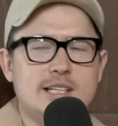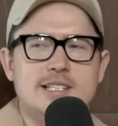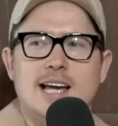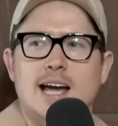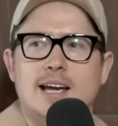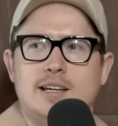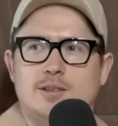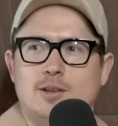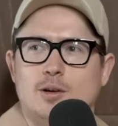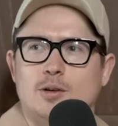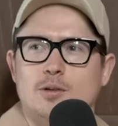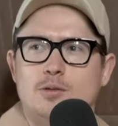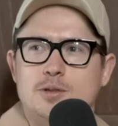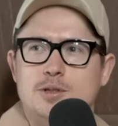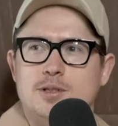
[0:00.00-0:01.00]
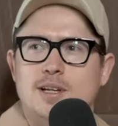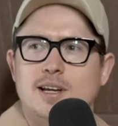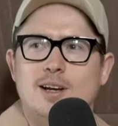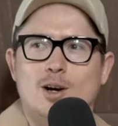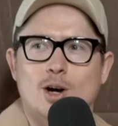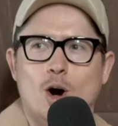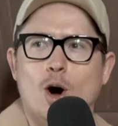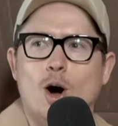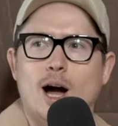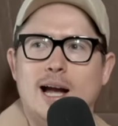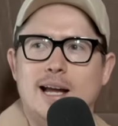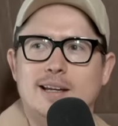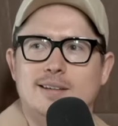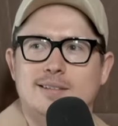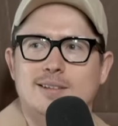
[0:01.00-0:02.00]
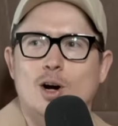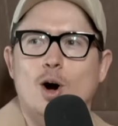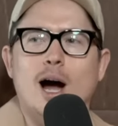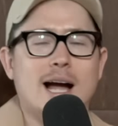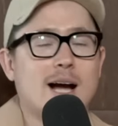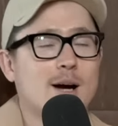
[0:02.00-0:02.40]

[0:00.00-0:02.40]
can take those high high